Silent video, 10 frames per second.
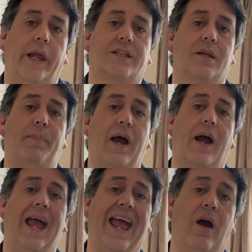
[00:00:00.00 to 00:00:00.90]
It's
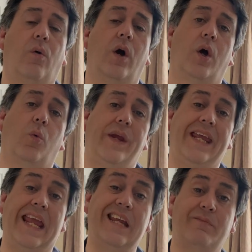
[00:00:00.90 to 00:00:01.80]
about how
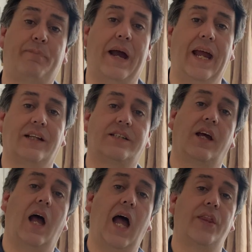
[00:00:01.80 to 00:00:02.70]
we impact
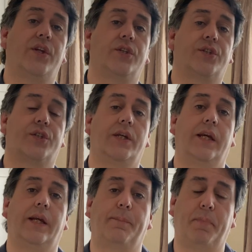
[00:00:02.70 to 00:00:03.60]
others
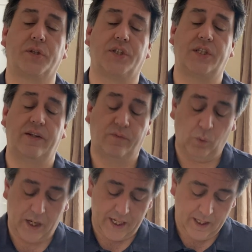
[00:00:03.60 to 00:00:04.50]
in a positive
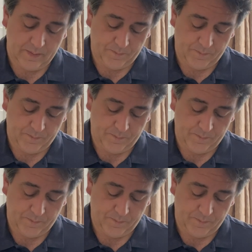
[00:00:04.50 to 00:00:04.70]
way.